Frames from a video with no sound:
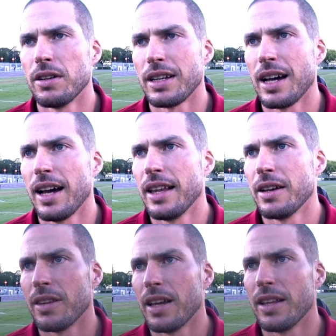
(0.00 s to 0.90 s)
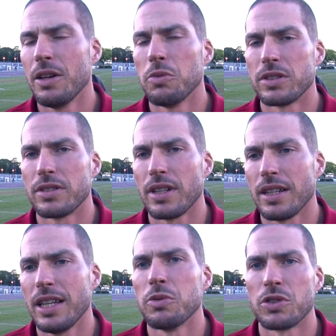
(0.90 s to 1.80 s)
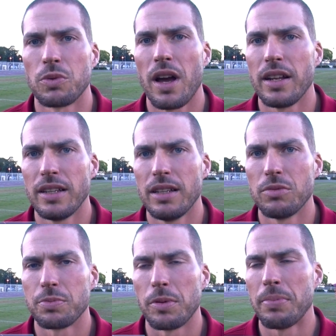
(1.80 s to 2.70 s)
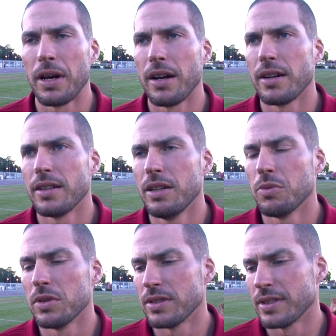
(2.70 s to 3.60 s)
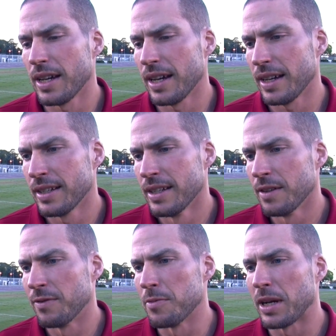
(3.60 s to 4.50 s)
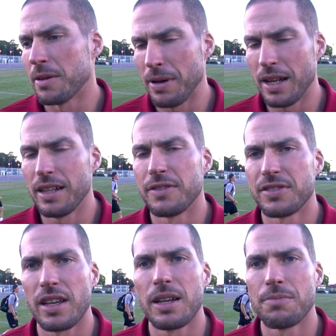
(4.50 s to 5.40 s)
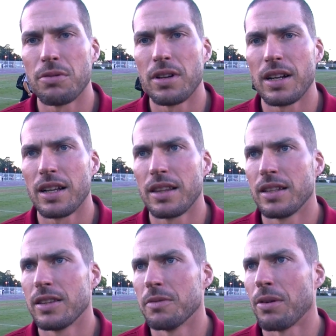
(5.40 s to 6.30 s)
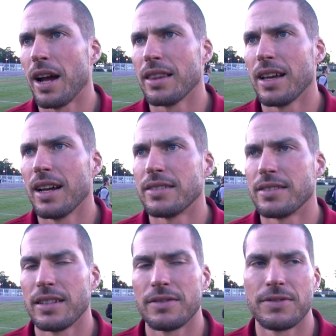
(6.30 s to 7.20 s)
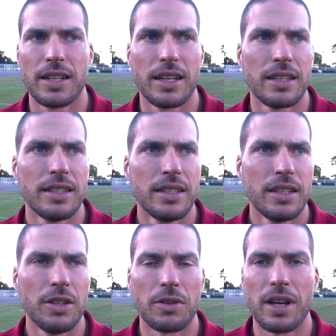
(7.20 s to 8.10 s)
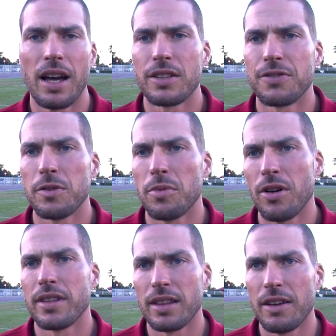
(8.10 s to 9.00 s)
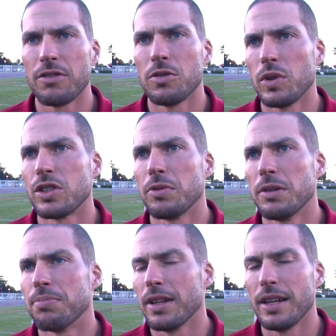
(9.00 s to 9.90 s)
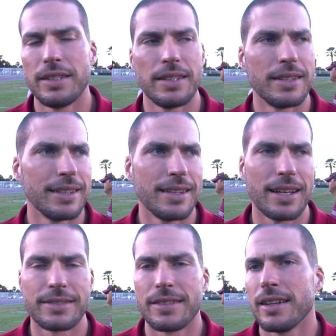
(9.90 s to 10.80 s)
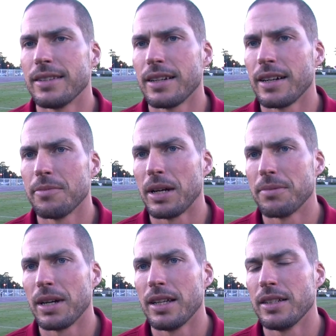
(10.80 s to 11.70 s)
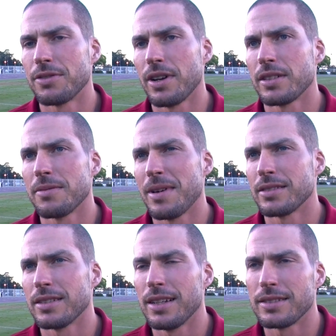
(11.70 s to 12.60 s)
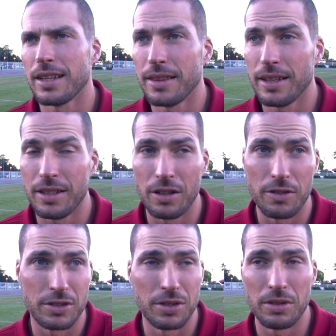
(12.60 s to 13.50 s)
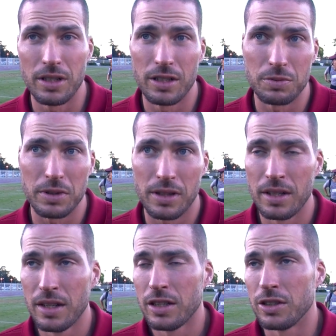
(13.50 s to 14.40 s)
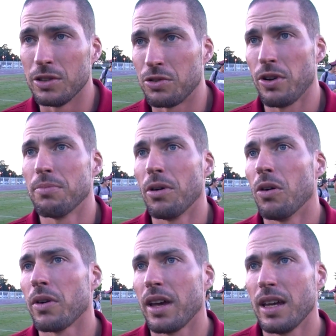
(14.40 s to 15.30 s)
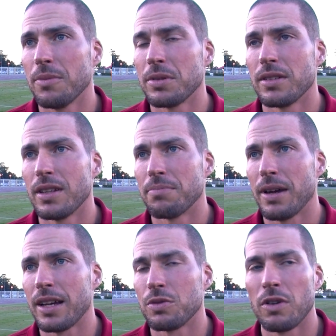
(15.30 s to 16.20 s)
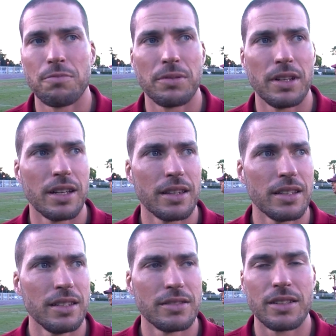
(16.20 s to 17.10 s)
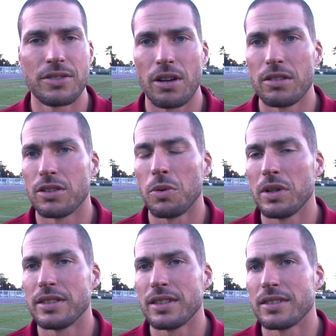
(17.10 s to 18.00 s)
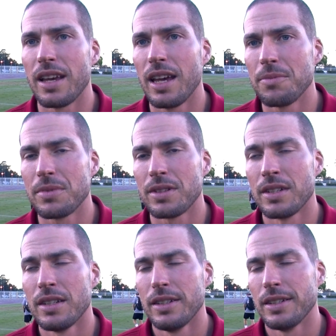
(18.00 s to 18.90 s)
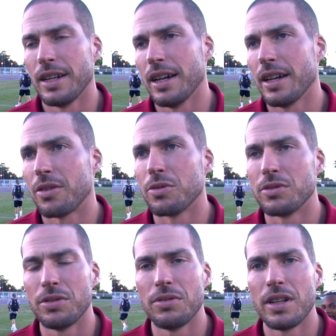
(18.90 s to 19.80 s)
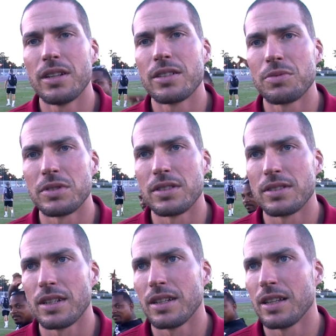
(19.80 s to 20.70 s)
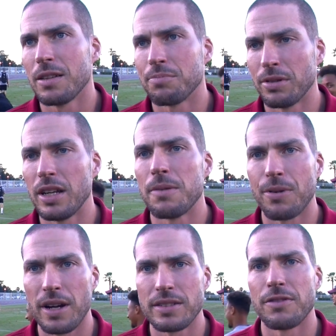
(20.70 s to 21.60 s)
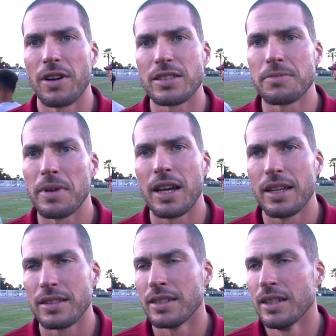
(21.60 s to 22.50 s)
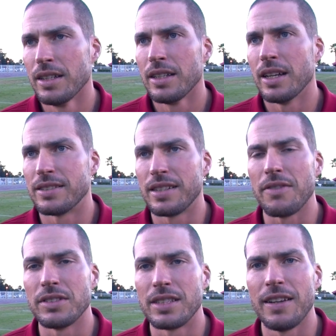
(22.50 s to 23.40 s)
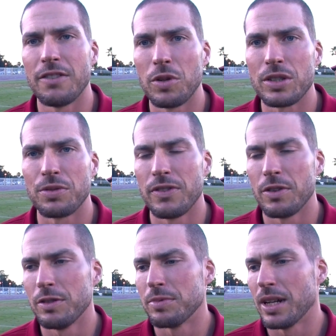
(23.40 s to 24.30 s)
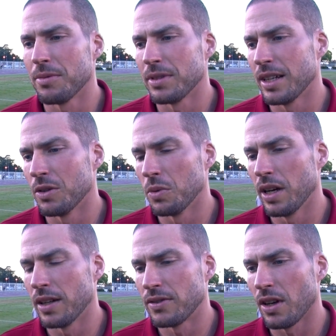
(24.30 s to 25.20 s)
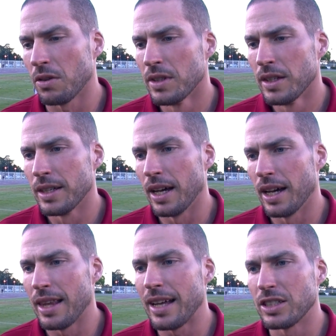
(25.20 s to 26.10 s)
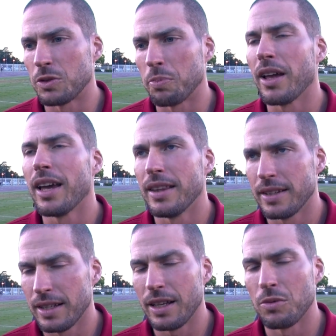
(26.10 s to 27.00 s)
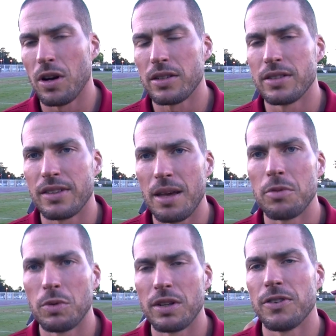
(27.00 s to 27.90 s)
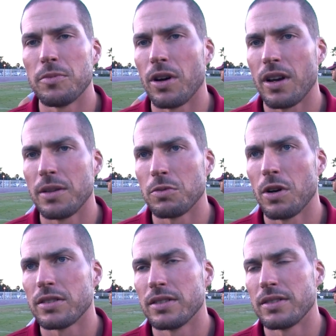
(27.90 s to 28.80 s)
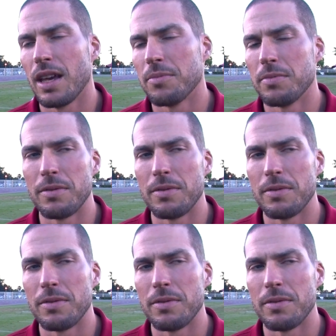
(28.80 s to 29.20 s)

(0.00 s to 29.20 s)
You know, a guy that, that he was uh, he was ready, he was prepared, he was uh, from a competitive standpoint. I, the, the, bright lights of uh, you know college football at the level in which we played did, did not stun Darrien by, by any stretch of the imagination. I think you know over two years with two straight bowl games and, and Pac-12 play, I think he's, he started 26 games uh, through two years, which is a pretty impressive resume, and, and 17 of which we've, we've been able to get a win. So uh, not just playing at, at, Washington State, but winning football games at Washington State.